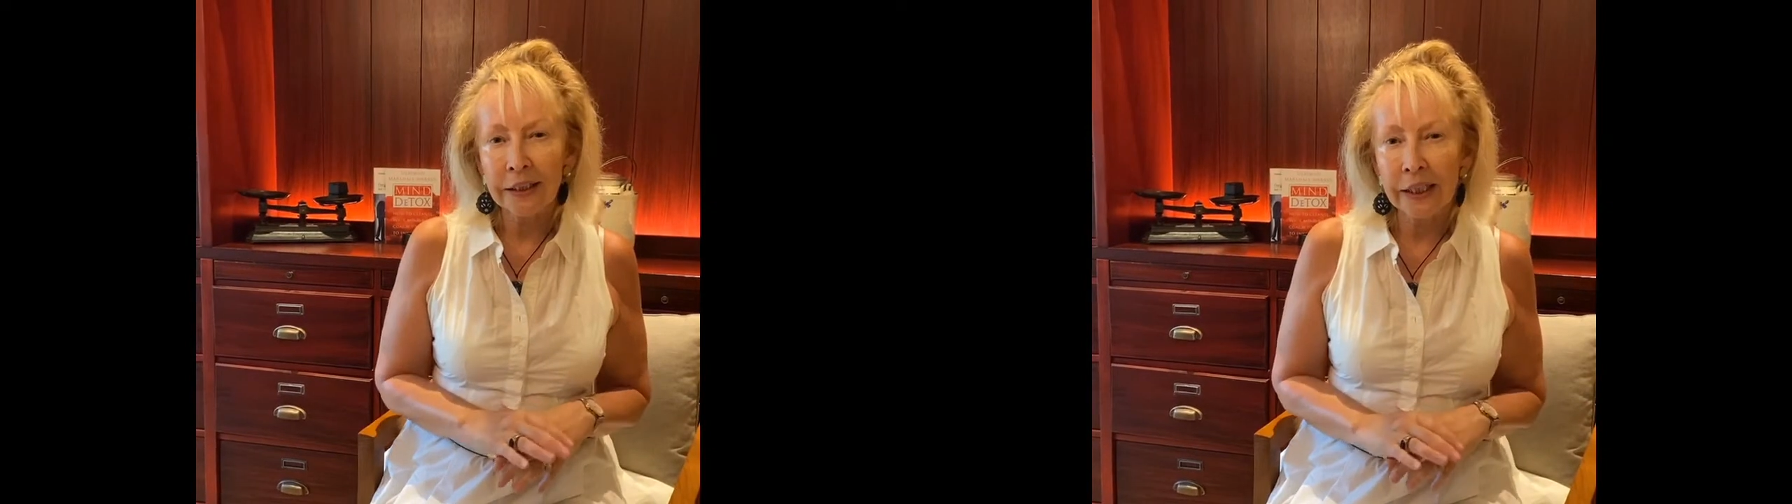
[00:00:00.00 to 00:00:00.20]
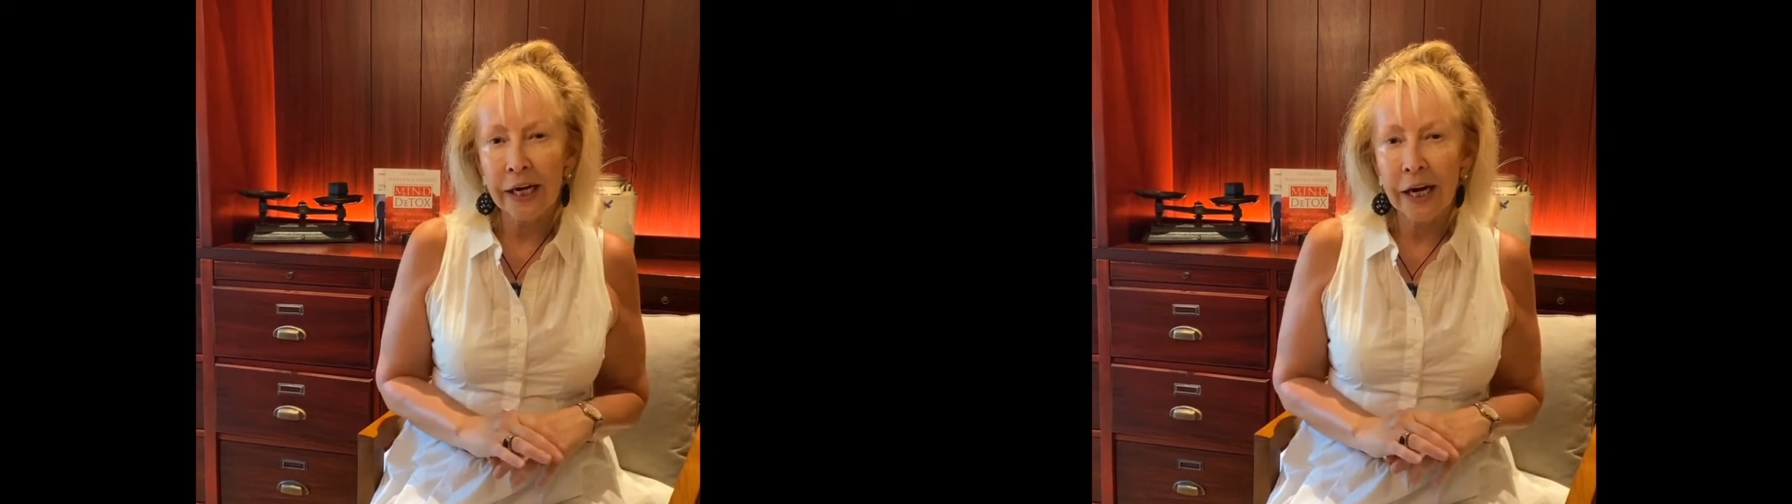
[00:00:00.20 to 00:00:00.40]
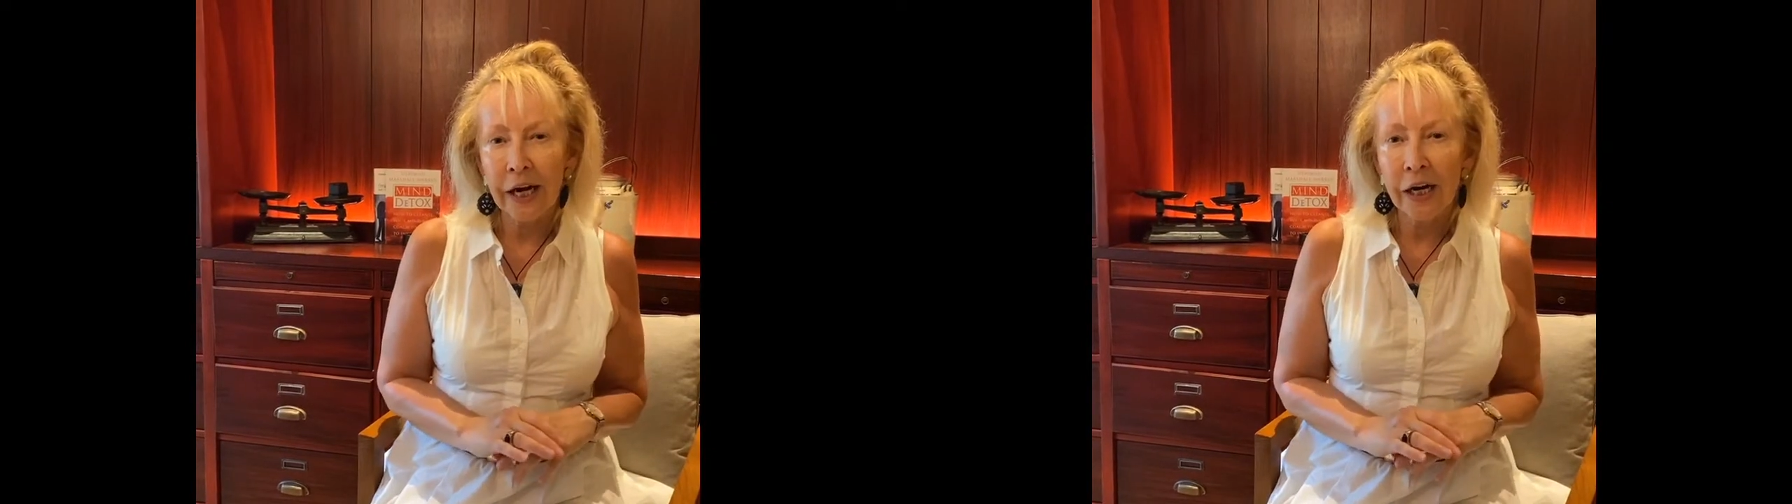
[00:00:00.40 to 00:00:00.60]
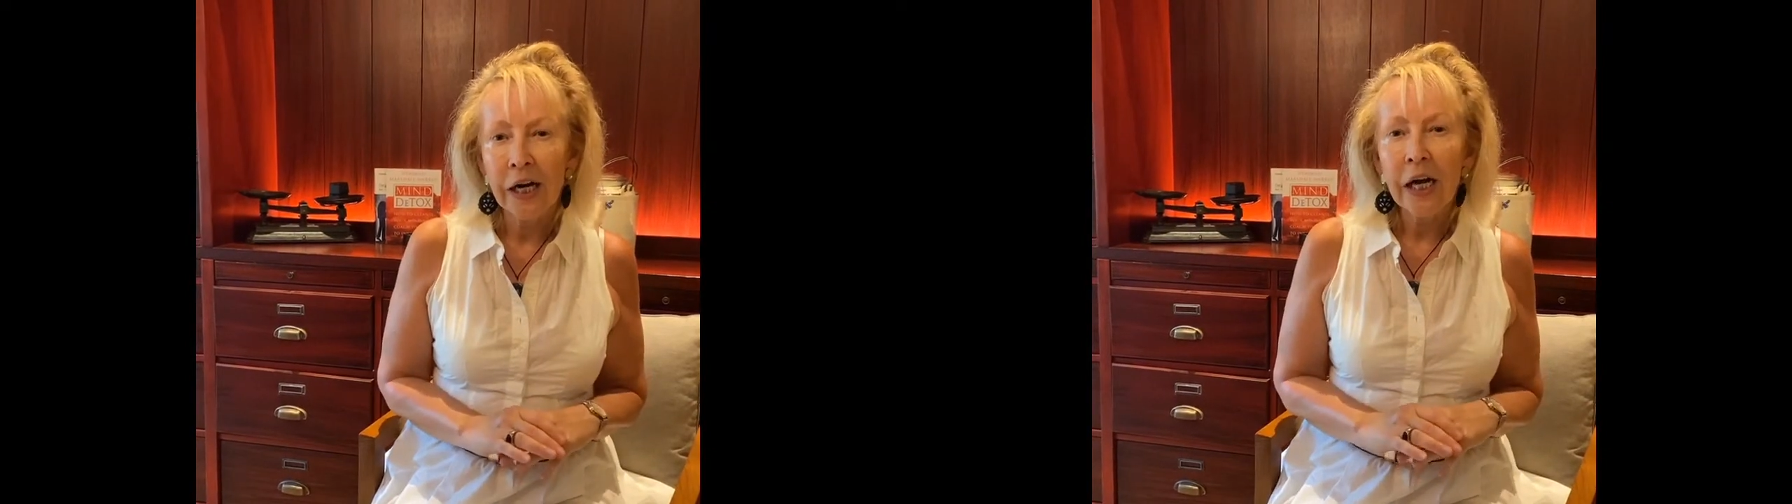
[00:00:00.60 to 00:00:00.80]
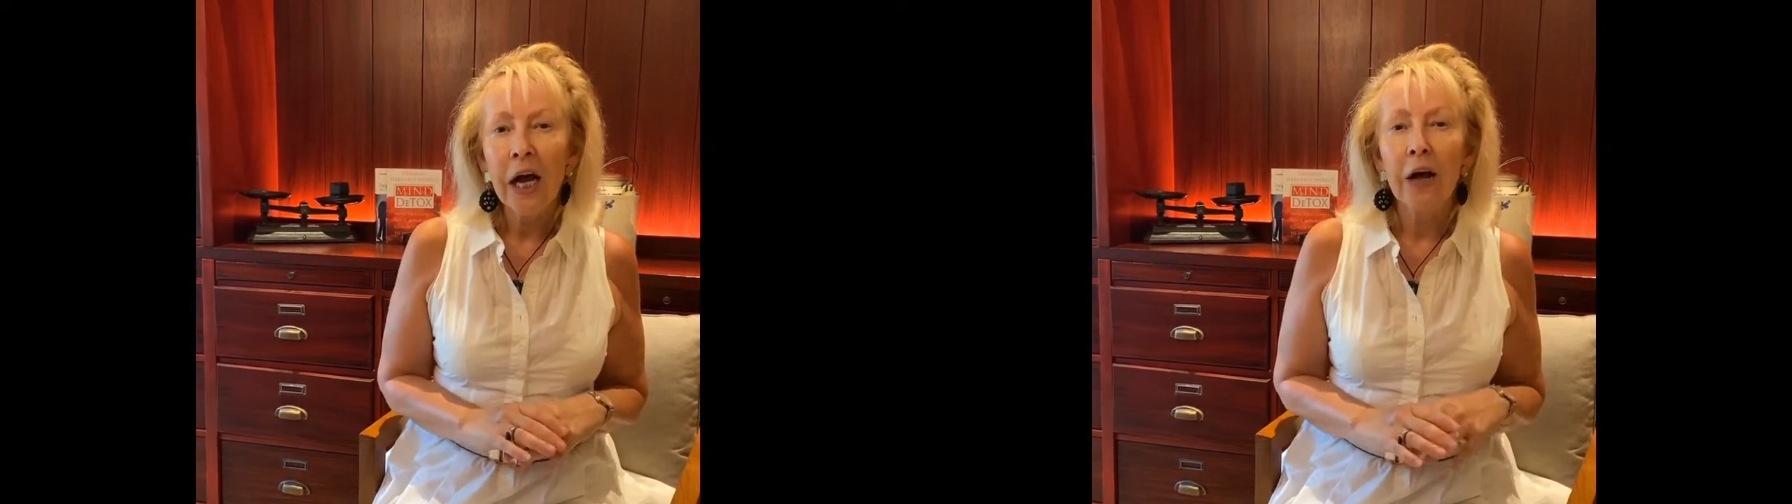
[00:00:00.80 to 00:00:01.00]
here
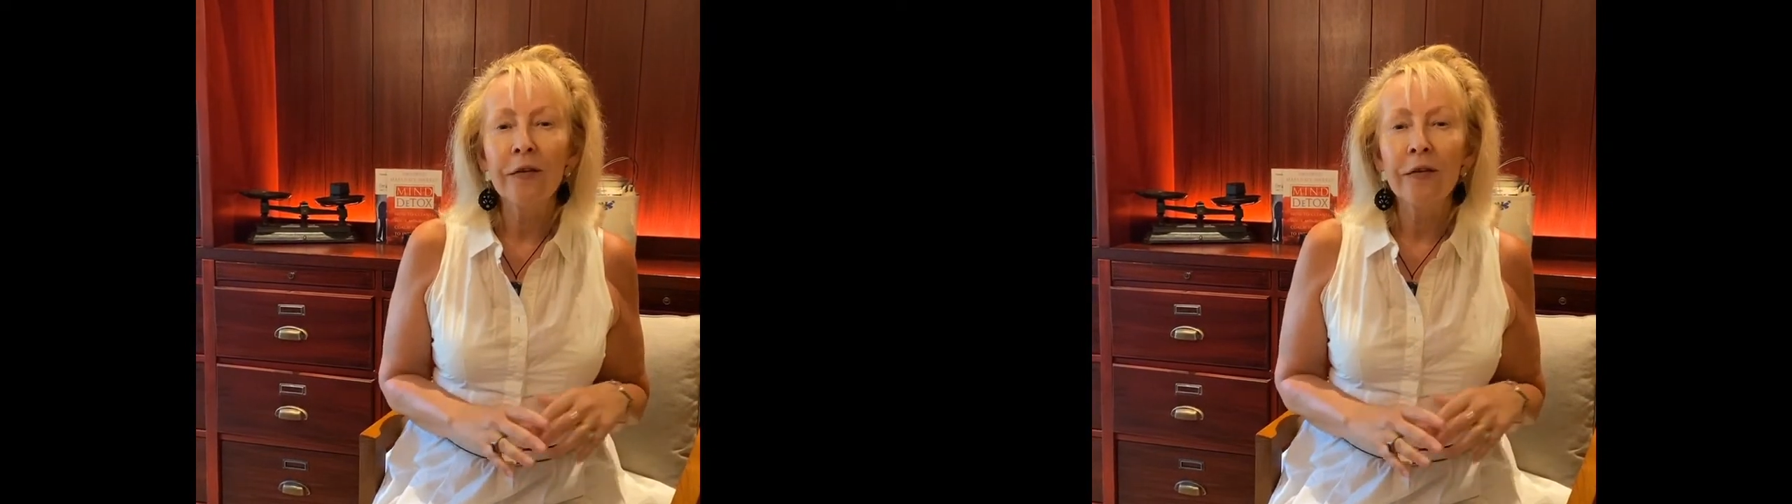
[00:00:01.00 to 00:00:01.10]
have